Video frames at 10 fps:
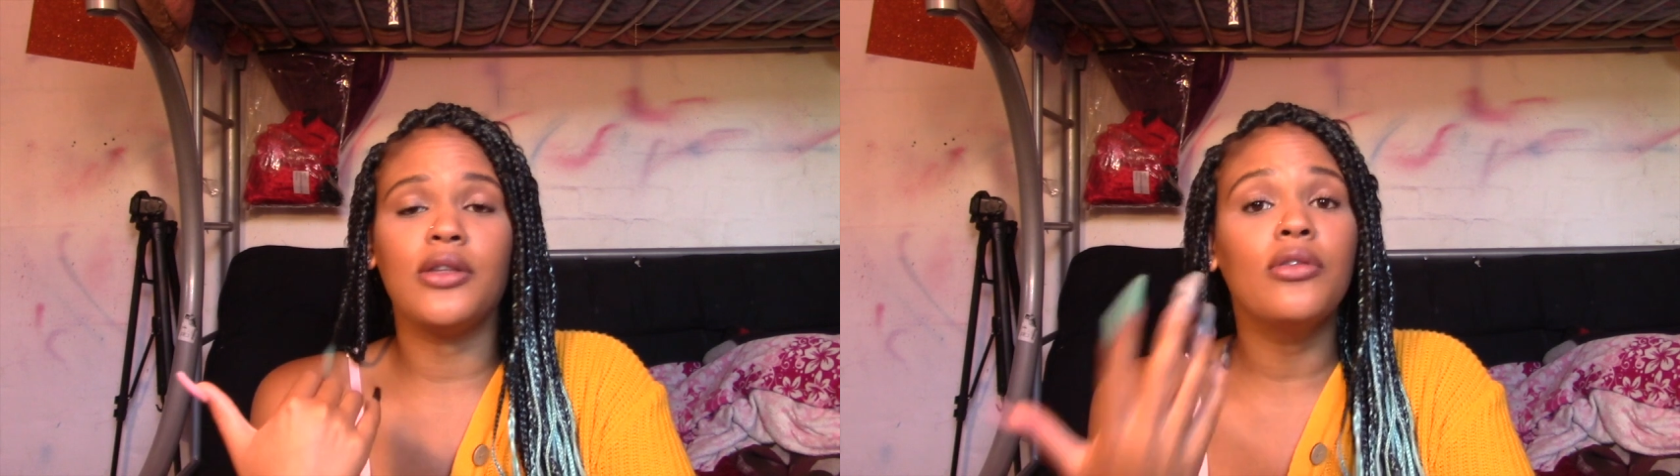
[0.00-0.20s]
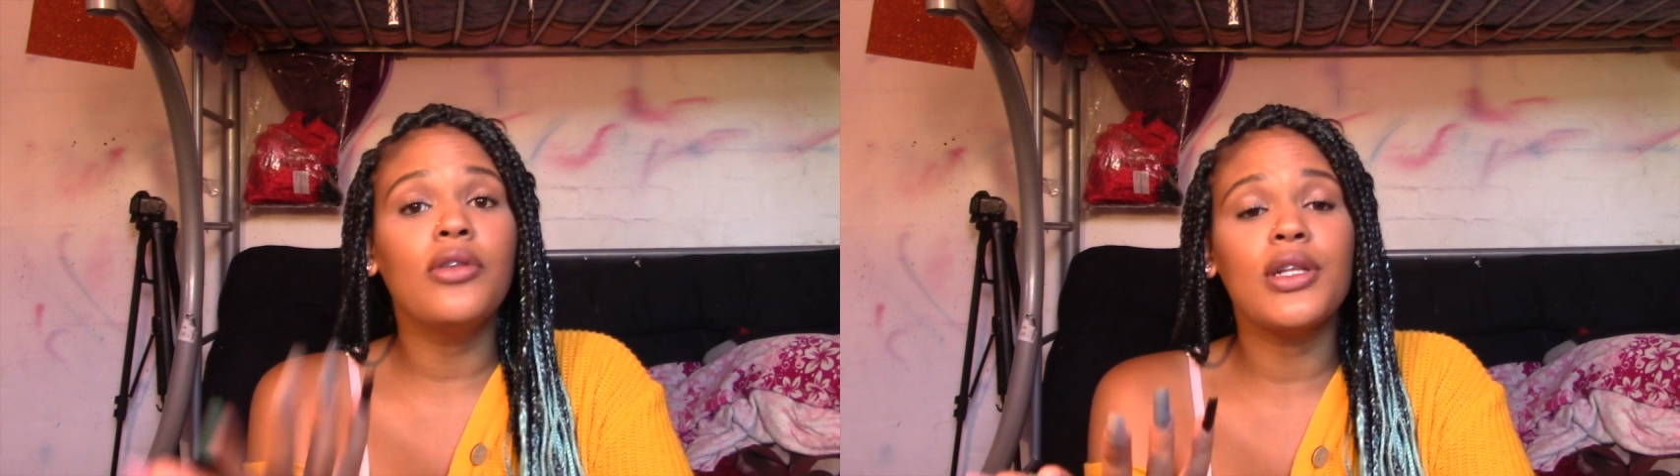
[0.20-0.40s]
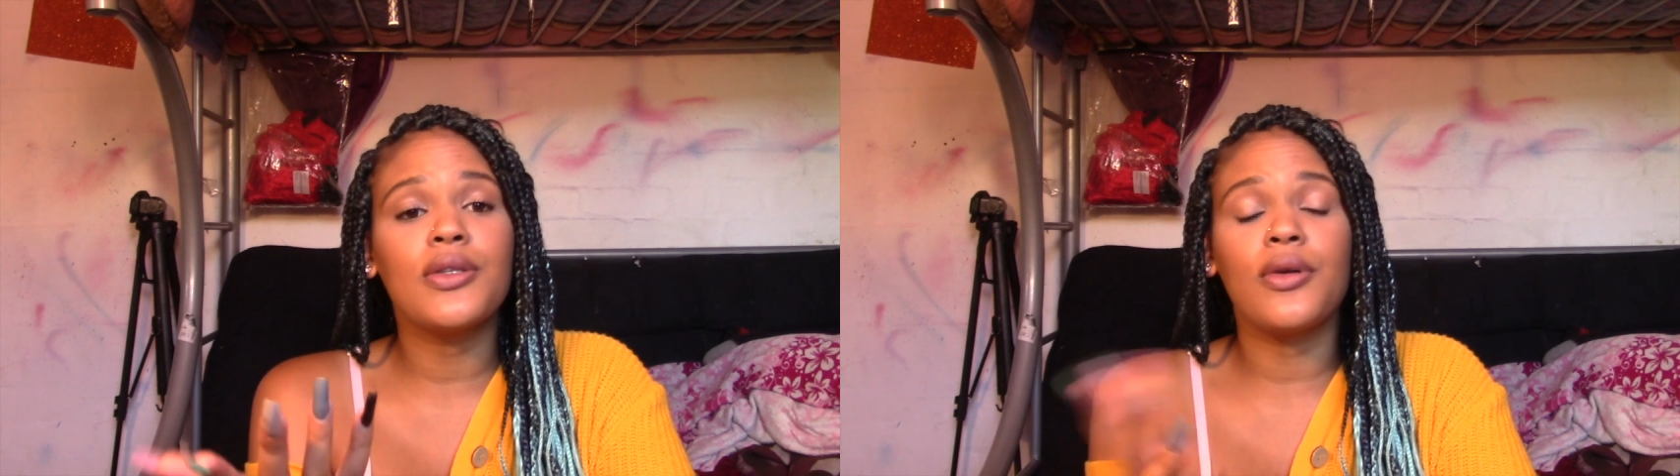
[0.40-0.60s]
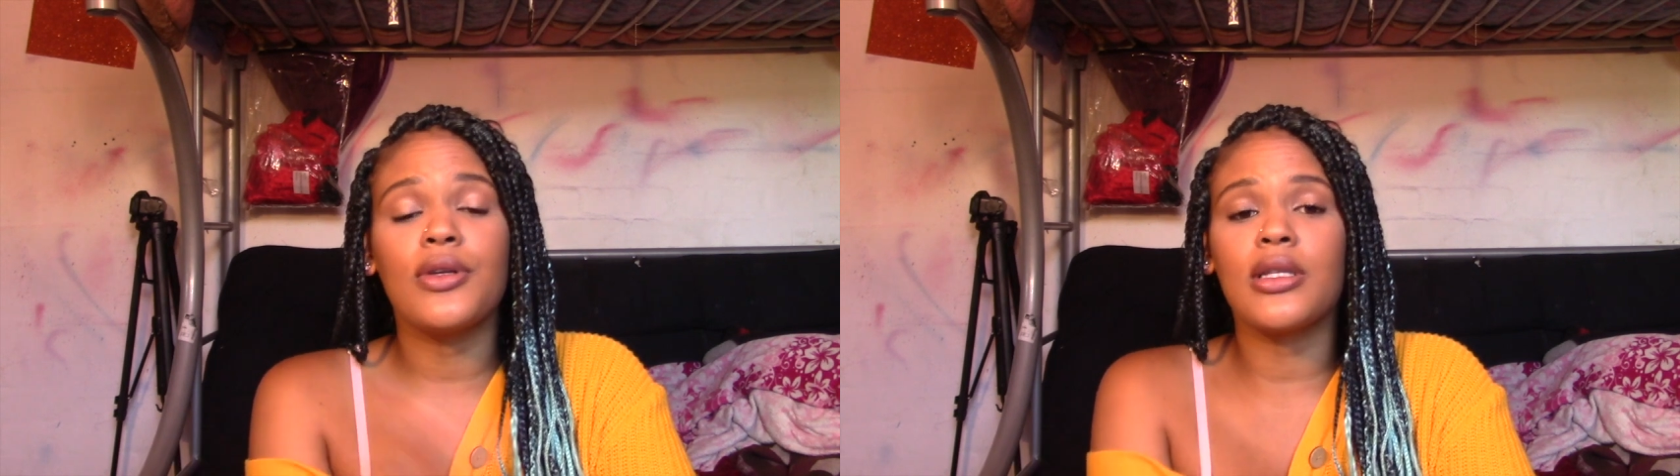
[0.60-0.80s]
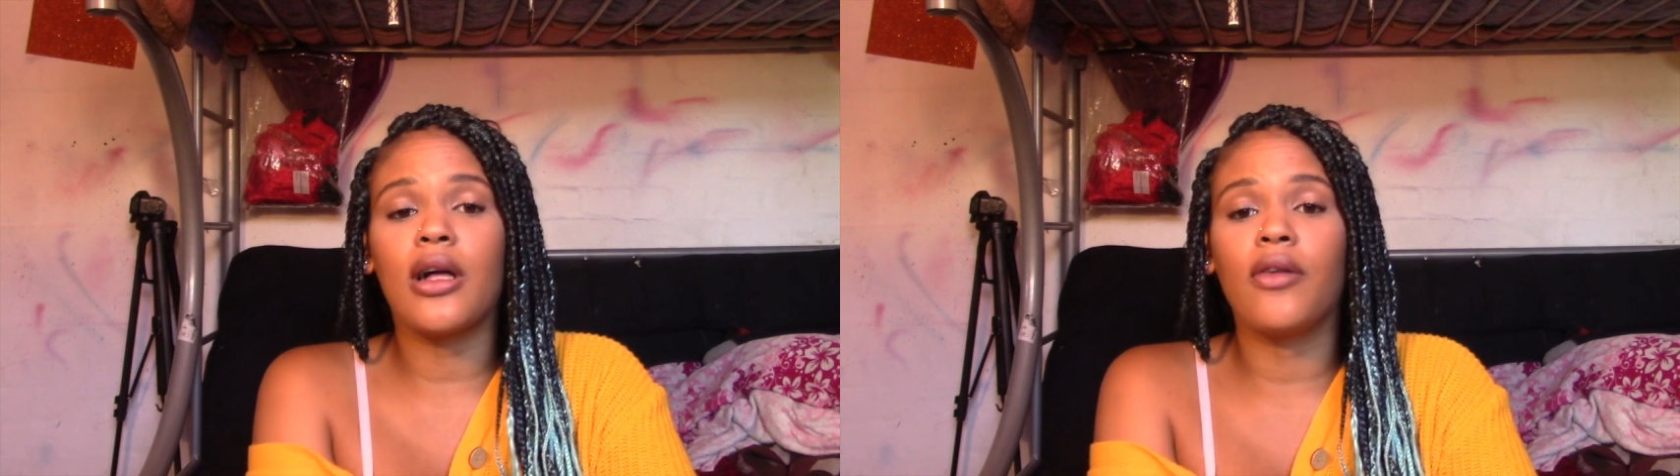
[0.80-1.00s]
do things for
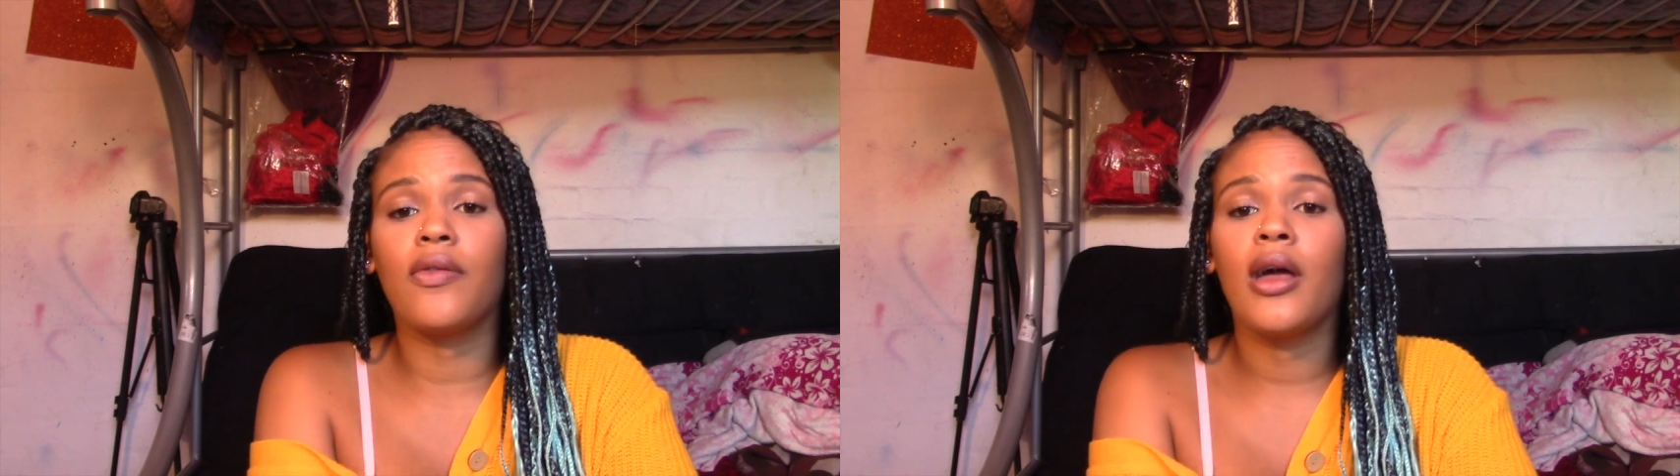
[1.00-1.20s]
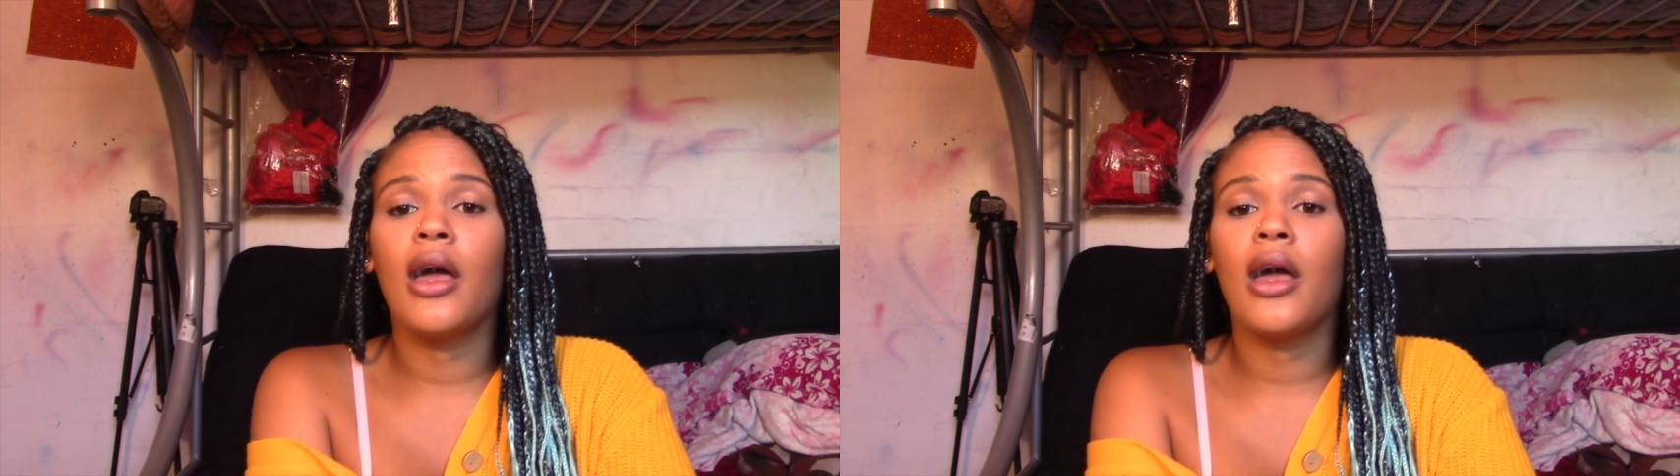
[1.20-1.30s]
yourself.